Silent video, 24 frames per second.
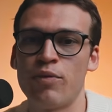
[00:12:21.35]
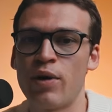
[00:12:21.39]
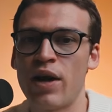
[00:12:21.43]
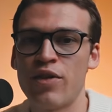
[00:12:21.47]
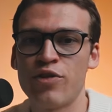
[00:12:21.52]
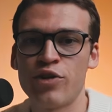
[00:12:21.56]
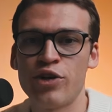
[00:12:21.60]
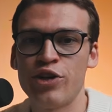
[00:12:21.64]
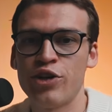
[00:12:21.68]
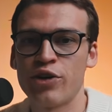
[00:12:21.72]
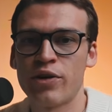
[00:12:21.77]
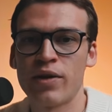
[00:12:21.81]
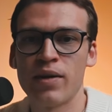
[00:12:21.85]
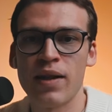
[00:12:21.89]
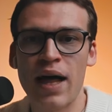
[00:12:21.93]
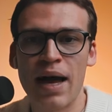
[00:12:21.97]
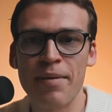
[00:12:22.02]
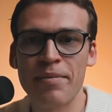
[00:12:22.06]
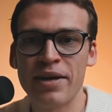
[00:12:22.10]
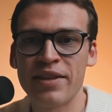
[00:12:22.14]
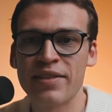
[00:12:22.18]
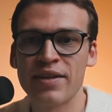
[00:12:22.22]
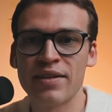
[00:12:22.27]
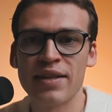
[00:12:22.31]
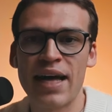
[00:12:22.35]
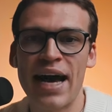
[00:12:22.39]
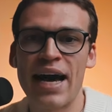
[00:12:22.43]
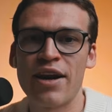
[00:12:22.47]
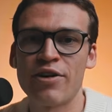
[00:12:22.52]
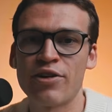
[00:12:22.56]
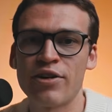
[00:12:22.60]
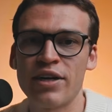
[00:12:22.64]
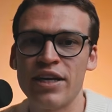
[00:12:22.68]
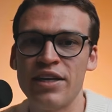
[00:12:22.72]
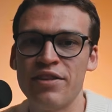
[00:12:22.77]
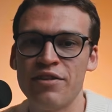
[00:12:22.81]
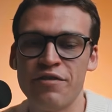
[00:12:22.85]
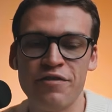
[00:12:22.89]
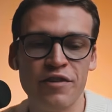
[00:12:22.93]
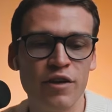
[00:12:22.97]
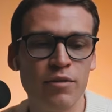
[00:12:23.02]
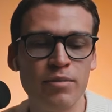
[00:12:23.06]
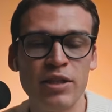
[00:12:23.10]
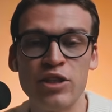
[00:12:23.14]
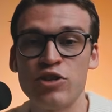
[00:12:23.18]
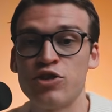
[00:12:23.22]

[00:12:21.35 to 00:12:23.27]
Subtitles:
Whether you're climbing the ladder in the film